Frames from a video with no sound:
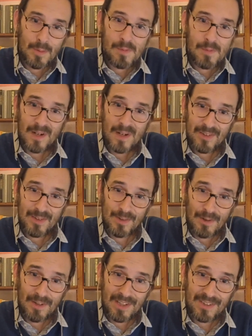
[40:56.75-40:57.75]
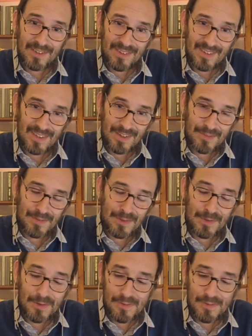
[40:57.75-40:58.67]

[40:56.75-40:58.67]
Nobel Prize laureate for